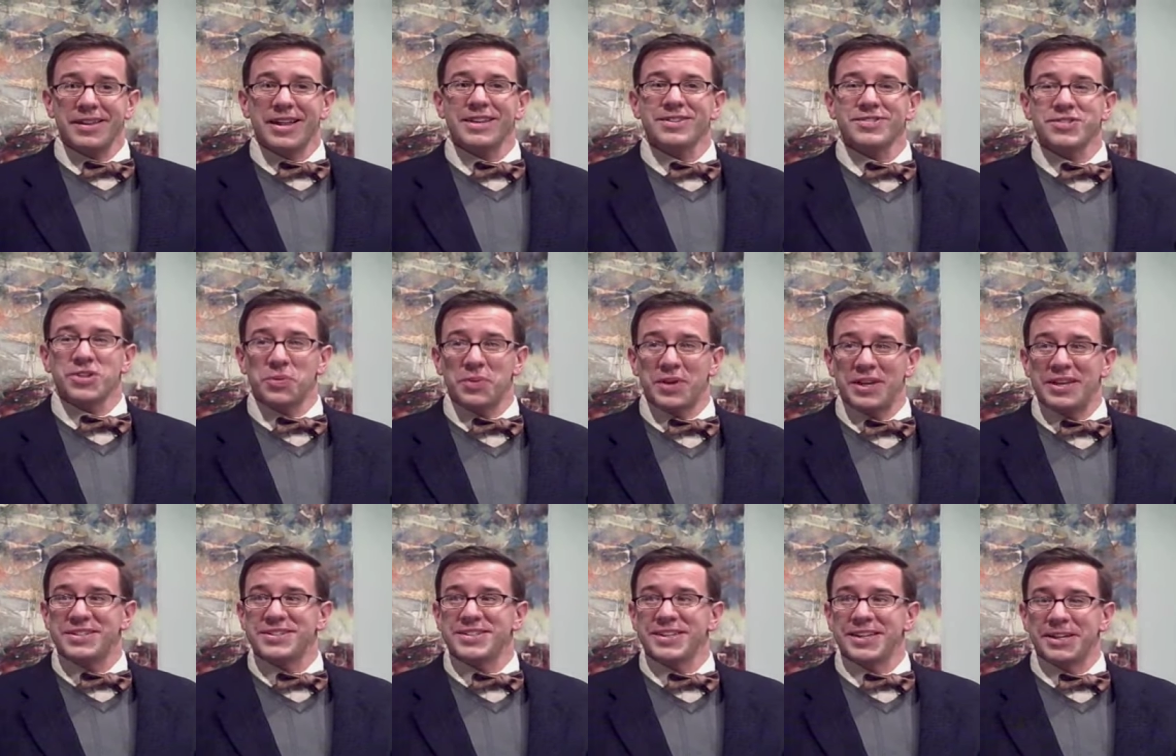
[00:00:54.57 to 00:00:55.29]
not so
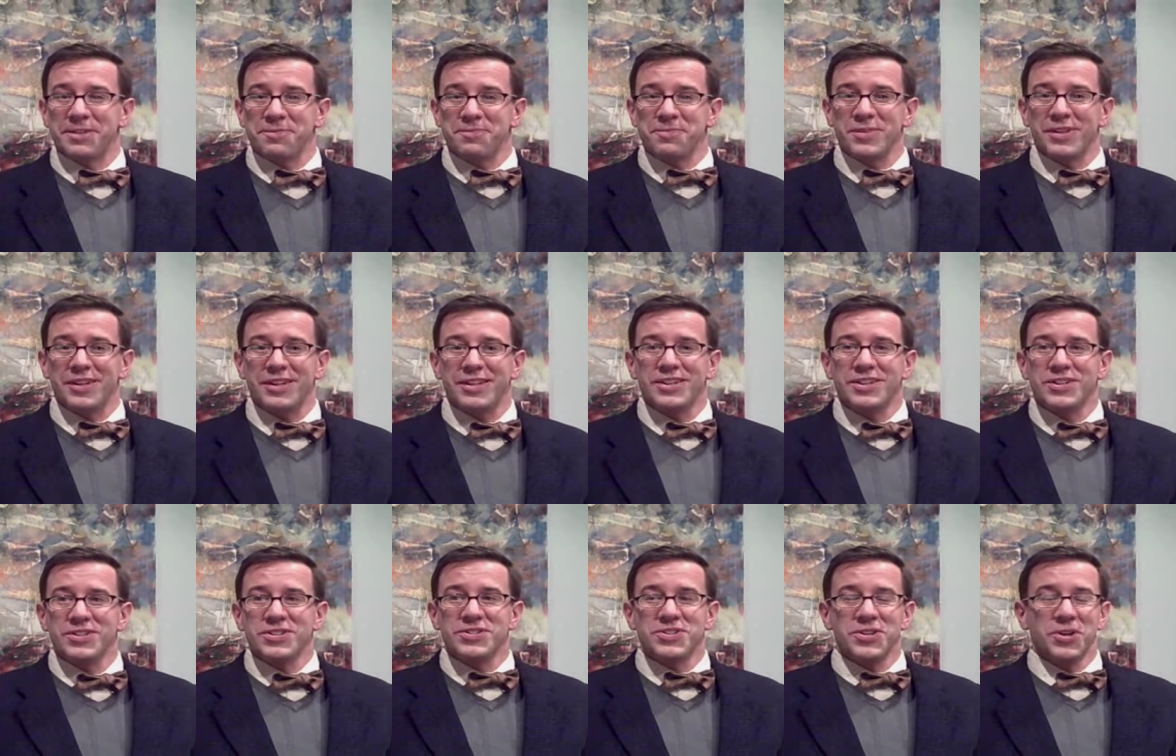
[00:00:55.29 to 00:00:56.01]
easy.
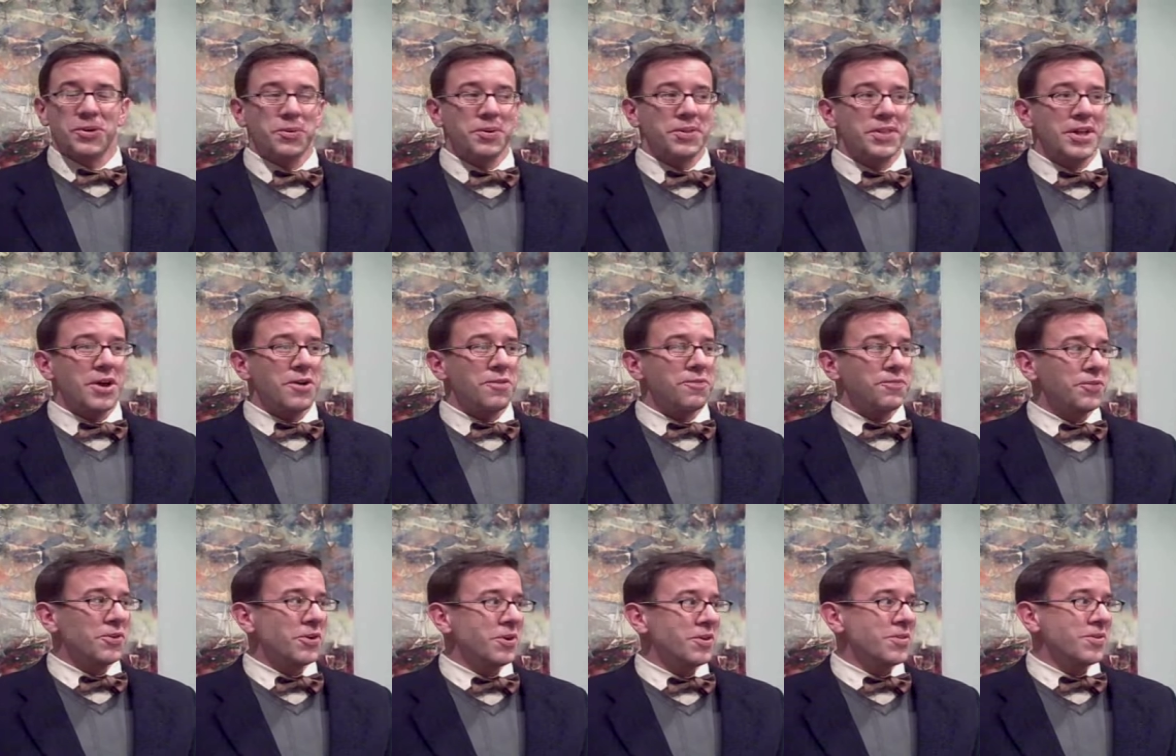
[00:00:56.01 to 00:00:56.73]
So
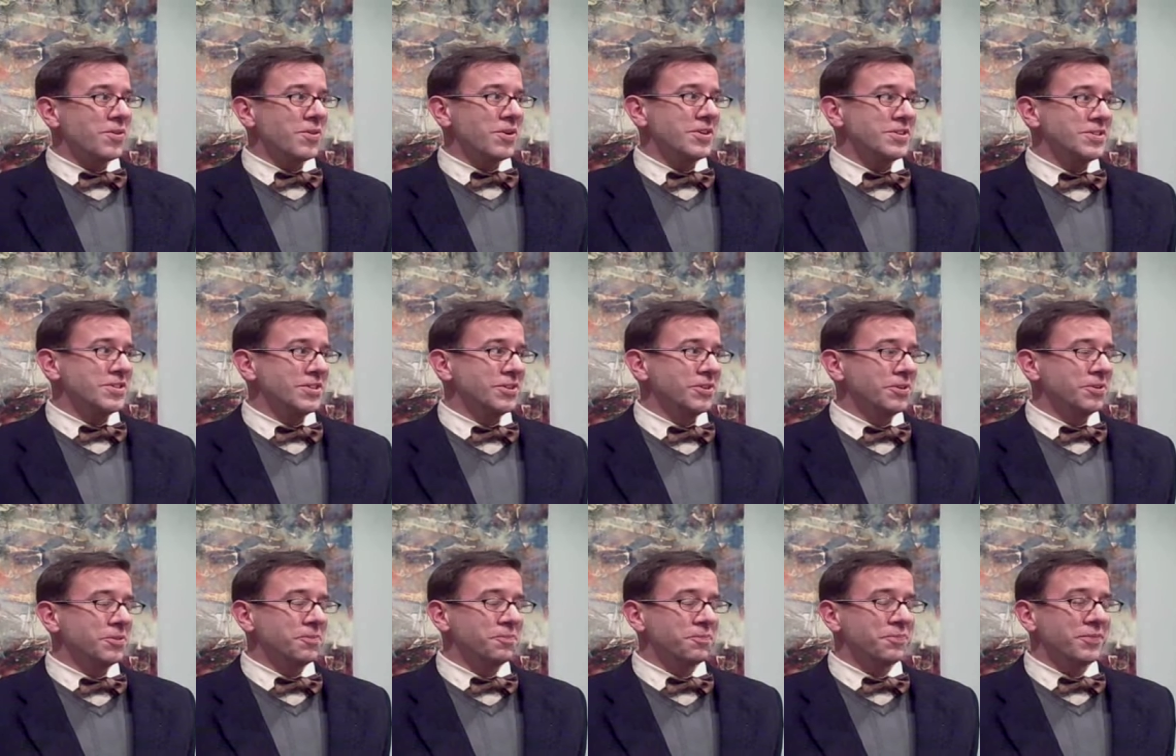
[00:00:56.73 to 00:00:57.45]
without further
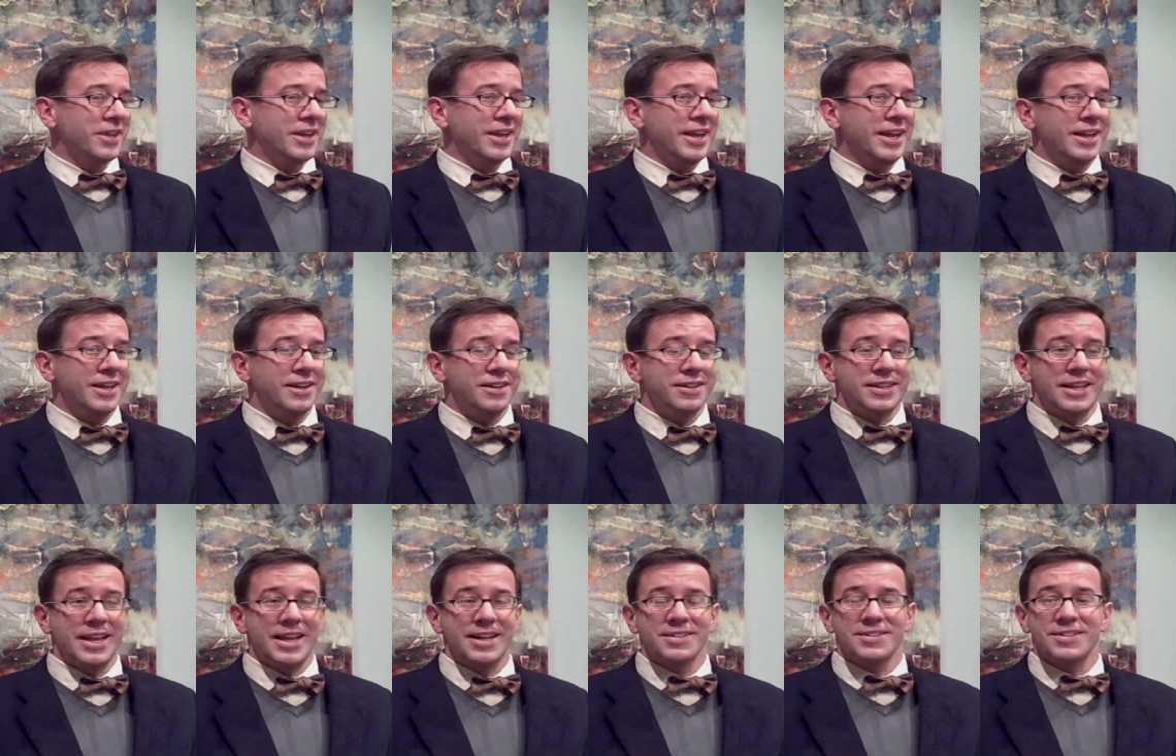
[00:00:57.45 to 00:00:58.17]
ado,
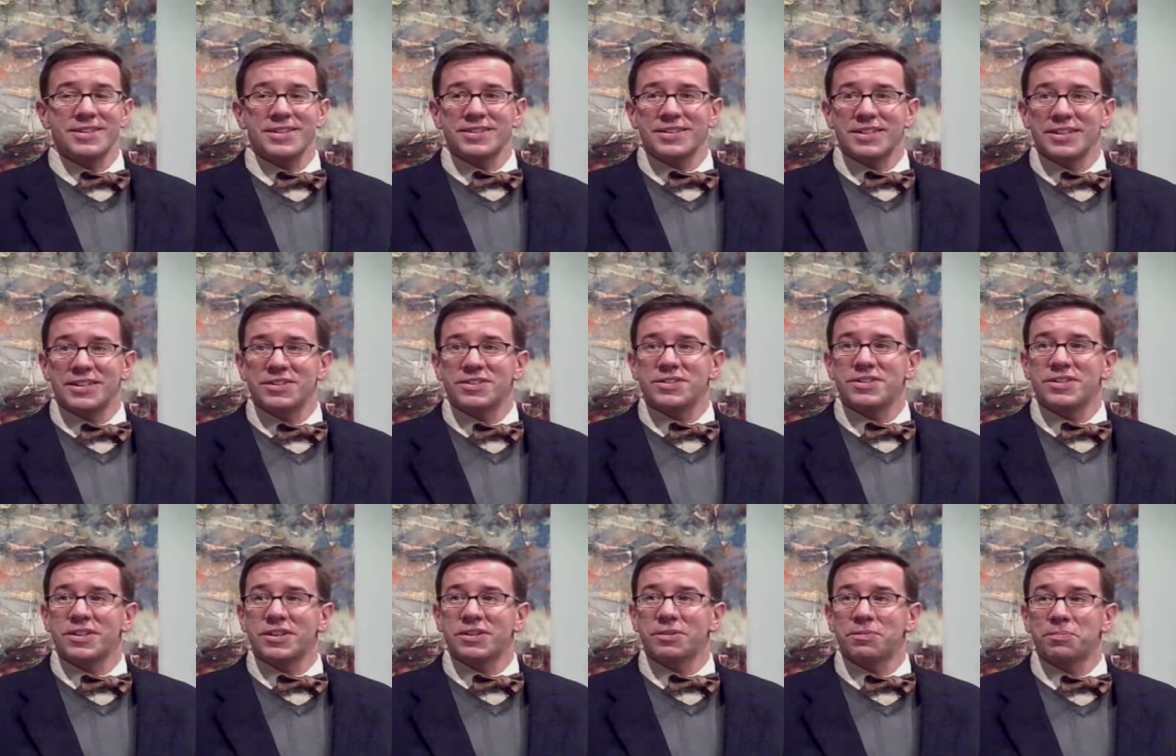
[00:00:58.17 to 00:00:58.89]
and yes, this
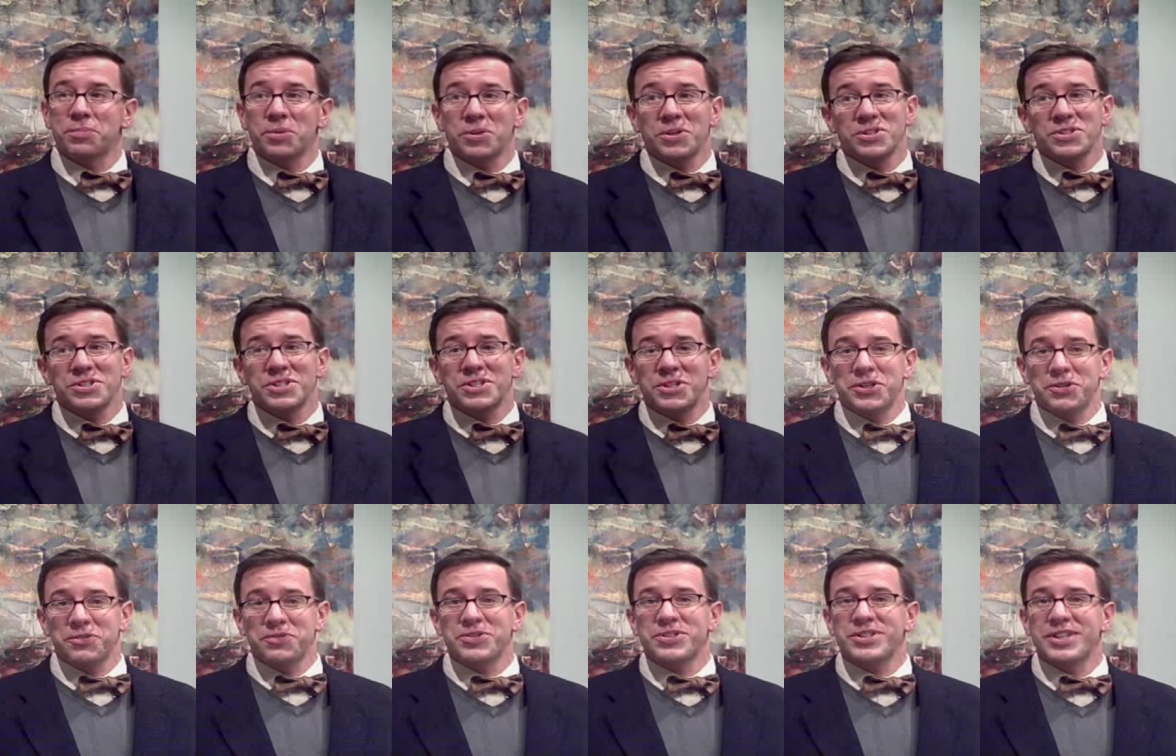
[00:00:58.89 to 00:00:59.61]
is the
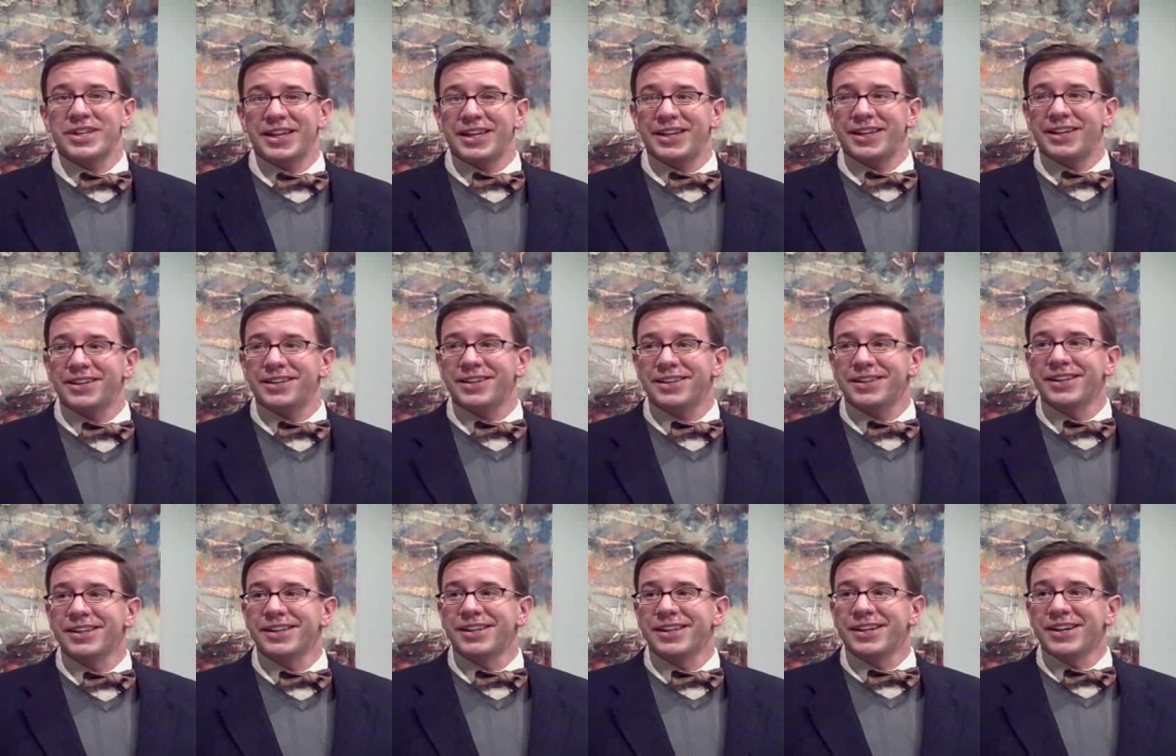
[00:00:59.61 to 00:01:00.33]
person you've seen
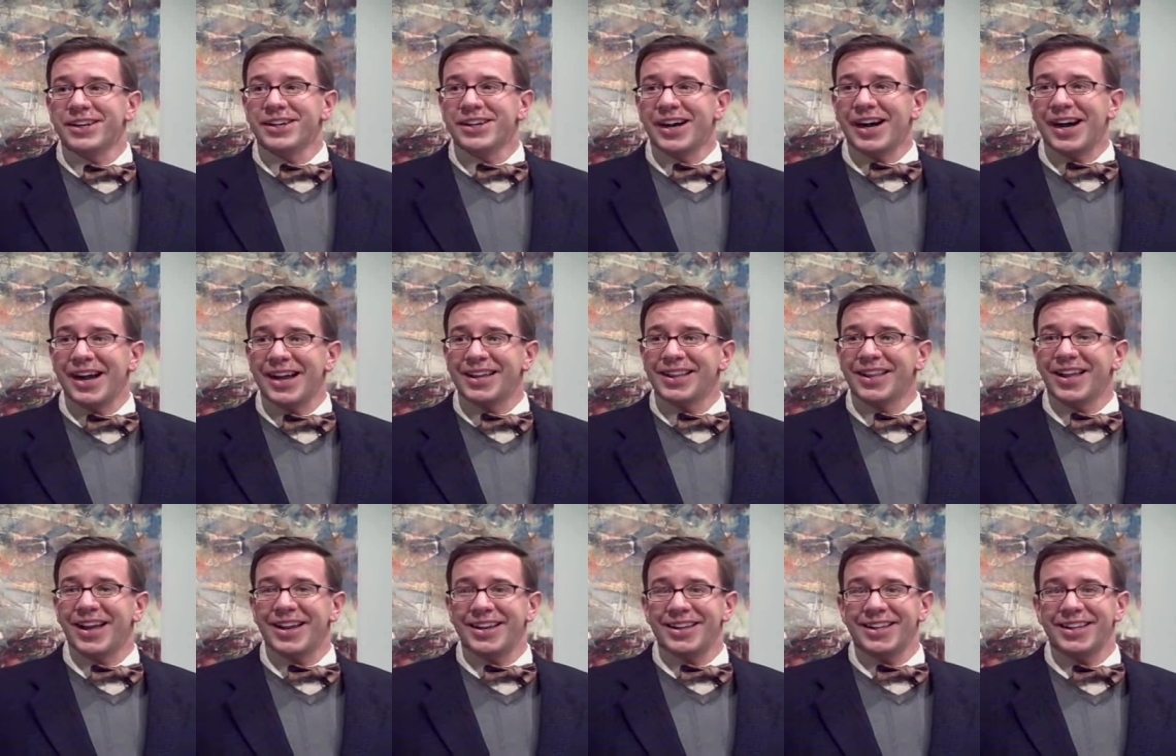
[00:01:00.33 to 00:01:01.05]

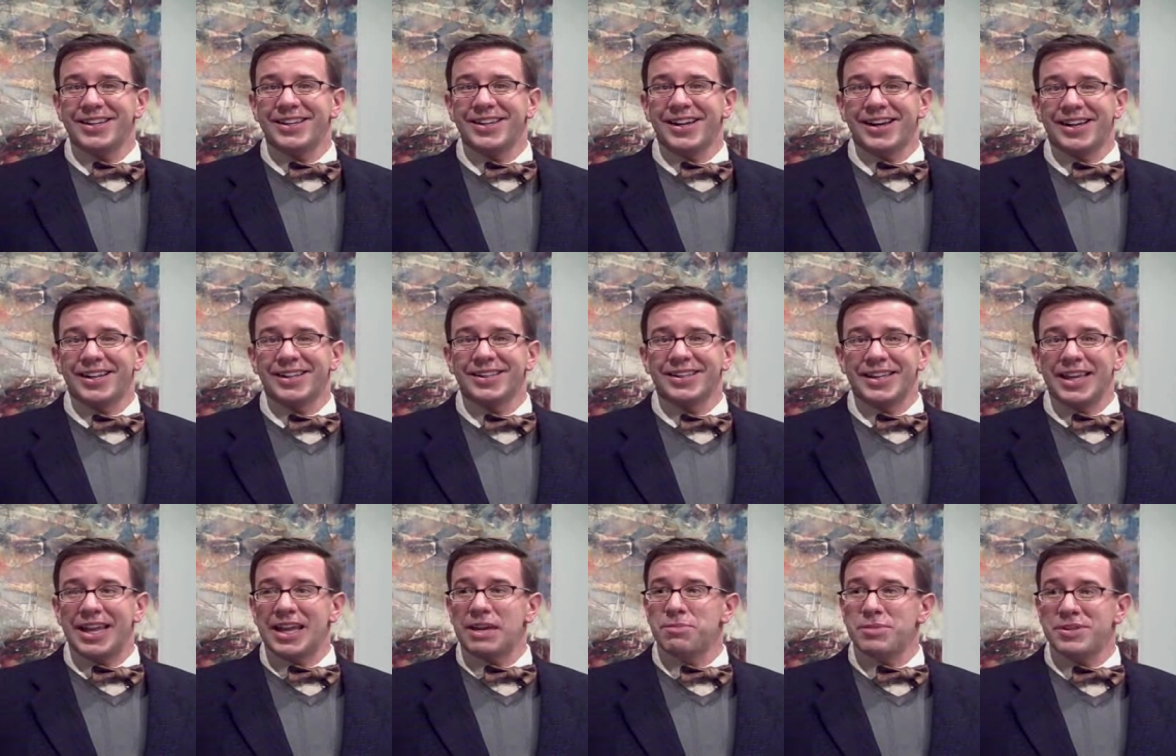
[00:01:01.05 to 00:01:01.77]
highlighted on
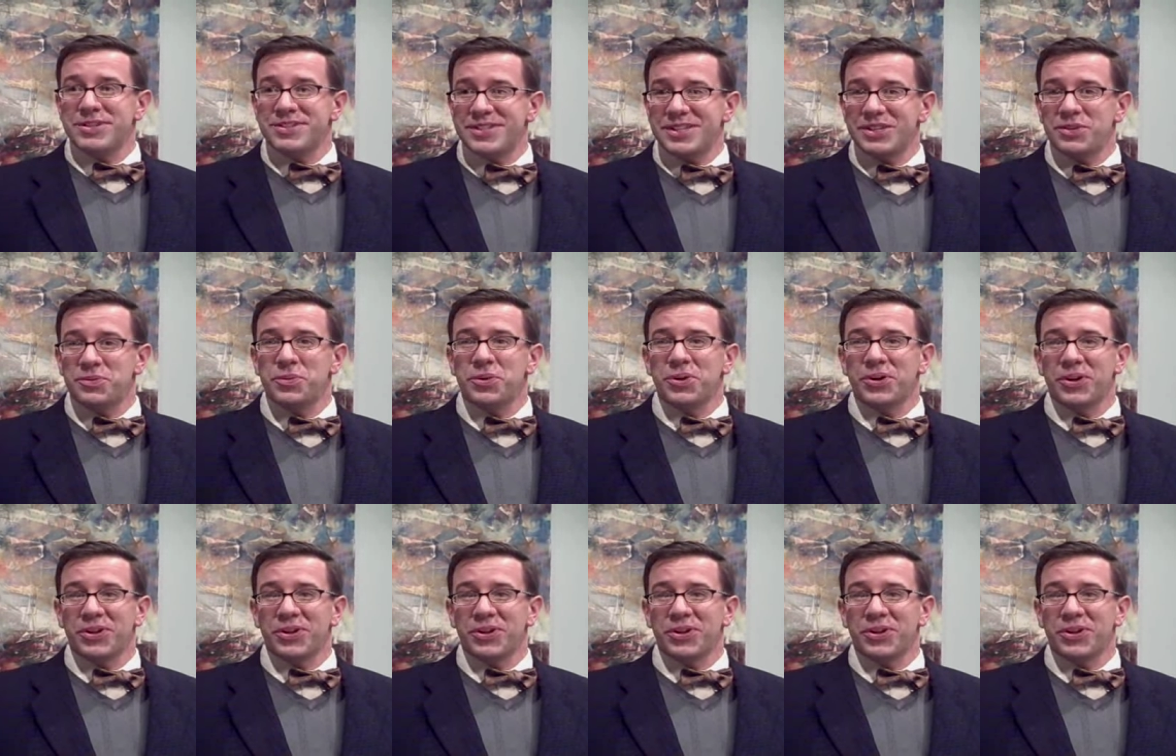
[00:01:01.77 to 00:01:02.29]
the ABC